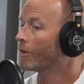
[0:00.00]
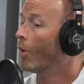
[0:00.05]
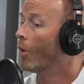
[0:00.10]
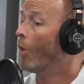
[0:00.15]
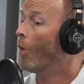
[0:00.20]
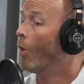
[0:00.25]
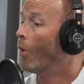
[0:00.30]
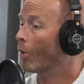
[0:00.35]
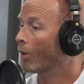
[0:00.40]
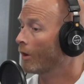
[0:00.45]

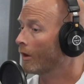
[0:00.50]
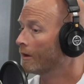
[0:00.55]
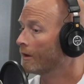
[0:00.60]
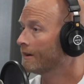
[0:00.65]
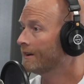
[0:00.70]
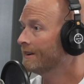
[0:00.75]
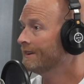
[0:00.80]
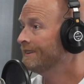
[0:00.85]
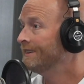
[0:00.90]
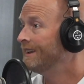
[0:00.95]
or
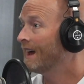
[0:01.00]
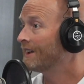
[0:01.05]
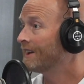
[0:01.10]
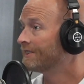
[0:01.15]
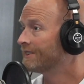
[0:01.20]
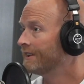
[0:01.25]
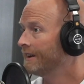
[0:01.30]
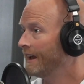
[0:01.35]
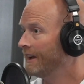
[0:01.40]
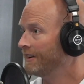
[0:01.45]

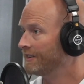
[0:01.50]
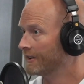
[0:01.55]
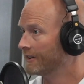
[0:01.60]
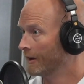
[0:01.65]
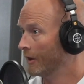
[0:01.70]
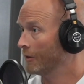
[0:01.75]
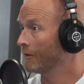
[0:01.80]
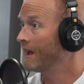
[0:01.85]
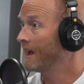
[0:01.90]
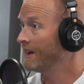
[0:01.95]

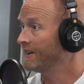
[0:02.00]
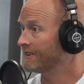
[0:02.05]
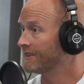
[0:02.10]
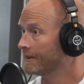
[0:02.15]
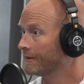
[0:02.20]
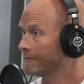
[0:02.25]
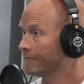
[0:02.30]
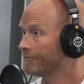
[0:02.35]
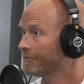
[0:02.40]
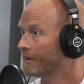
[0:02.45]
destination
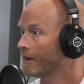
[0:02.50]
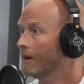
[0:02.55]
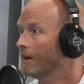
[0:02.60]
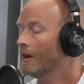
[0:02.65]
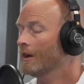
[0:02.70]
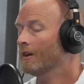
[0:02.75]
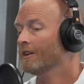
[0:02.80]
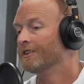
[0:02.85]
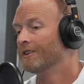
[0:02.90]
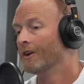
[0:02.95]
location.
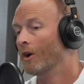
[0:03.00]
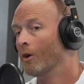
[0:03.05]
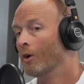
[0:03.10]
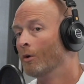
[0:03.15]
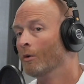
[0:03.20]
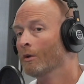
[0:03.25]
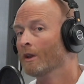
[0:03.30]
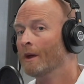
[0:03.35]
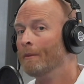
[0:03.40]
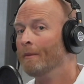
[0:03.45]

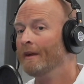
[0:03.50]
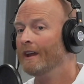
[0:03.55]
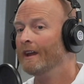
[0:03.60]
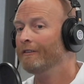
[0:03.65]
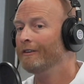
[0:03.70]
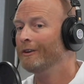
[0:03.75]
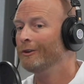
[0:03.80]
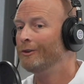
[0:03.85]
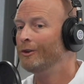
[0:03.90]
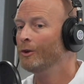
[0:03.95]
So let me
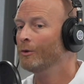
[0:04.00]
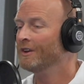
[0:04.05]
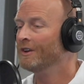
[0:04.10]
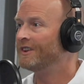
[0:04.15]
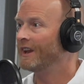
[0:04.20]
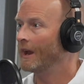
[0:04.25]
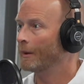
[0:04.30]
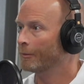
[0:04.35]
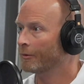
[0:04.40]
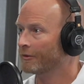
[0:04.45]
give you two
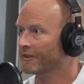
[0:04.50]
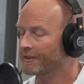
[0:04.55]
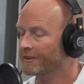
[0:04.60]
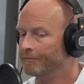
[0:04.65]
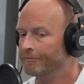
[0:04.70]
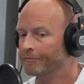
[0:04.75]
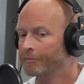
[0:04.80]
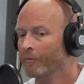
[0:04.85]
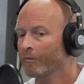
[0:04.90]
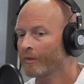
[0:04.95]
examples.
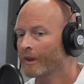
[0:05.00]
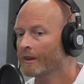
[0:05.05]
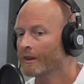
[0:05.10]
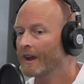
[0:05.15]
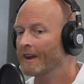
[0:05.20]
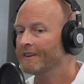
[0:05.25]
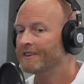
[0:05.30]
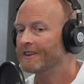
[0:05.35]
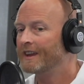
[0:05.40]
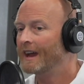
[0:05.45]

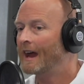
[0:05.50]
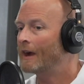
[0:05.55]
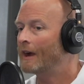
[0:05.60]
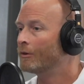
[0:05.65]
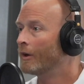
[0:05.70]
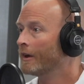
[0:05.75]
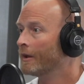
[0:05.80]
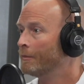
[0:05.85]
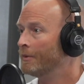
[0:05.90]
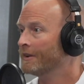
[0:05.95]
Let's say I
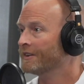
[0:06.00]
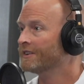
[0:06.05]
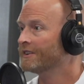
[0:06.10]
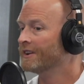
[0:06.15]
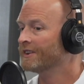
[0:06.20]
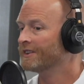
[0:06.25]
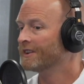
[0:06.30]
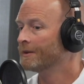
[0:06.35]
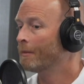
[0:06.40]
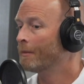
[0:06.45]
run a
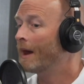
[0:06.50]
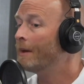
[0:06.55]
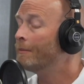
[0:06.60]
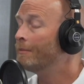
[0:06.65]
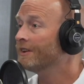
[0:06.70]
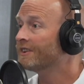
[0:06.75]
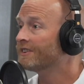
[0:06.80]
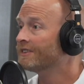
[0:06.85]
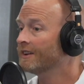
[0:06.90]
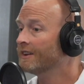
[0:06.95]
business and my
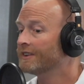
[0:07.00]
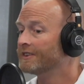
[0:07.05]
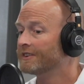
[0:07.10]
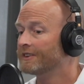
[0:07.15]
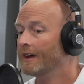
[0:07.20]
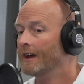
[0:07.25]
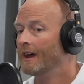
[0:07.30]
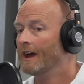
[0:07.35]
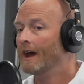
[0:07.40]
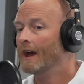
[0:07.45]

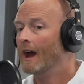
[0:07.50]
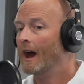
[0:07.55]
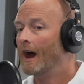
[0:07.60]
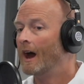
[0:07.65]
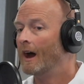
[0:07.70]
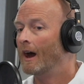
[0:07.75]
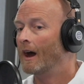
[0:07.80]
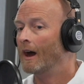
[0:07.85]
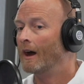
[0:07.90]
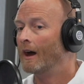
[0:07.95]
business
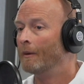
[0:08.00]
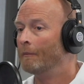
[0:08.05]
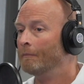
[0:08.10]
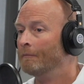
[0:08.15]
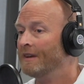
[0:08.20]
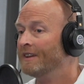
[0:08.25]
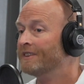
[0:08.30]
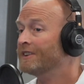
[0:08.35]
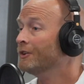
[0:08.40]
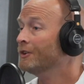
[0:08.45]

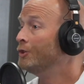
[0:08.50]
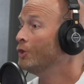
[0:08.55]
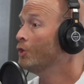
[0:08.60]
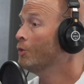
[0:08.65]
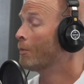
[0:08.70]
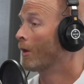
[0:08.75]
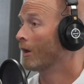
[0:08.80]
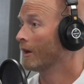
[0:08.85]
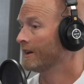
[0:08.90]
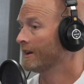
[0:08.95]
um, is in two
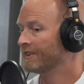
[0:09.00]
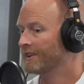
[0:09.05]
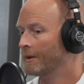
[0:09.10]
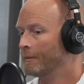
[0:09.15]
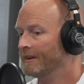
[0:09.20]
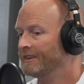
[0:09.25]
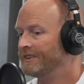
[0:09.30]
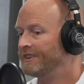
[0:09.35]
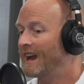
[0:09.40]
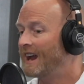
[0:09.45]
markets.
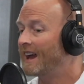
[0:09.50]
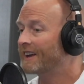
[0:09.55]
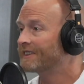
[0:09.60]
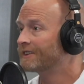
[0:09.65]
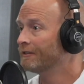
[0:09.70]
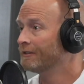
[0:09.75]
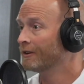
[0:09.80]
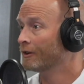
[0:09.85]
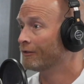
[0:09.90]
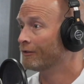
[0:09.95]
I'm in
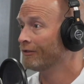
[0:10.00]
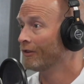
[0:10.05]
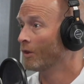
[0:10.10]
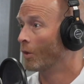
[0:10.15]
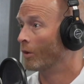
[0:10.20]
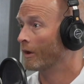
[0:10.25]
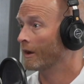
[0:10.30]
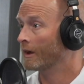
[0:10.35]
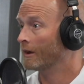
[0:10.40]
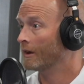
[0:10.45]
Jacksonville,
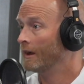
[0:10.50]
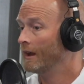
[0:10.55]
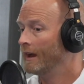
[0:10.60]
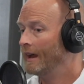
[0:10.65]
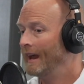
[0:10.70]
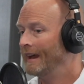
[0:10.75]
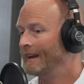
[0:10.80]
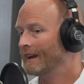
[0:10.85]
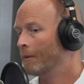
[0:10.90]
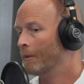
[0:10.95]
Florida,
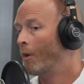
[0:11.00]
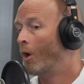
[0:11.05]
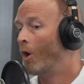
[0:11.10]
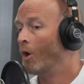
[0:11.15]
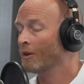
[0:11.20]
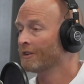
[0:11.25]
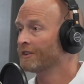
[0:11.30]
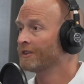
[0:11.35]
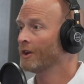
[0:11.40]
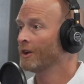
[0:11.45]
and I'm
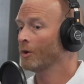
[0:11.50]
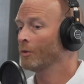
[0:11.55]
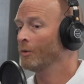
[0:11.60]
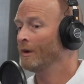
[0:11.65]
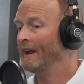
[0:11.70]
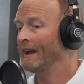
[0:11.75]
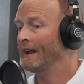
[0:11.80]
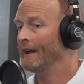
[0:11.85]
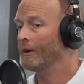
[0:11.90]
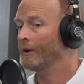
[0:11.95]
also
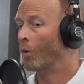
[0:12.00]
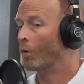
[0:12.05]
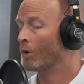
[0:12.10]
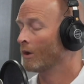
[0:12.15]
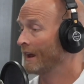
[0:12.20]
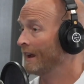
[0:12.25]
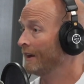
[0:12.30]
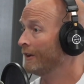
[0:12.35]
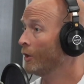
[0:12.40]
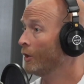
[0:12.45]
in
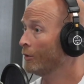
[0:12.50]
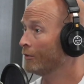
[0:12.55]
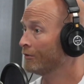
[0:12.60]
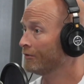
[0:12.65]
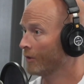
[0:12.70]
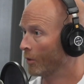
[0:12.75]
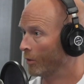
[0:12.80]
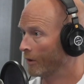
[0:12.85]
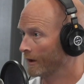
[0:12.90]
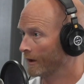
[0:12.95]
Orlando,
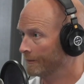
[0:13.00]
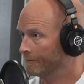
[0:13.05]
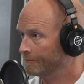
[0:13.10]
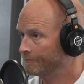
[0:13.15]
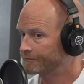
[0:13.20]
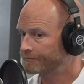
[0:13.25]
Florida.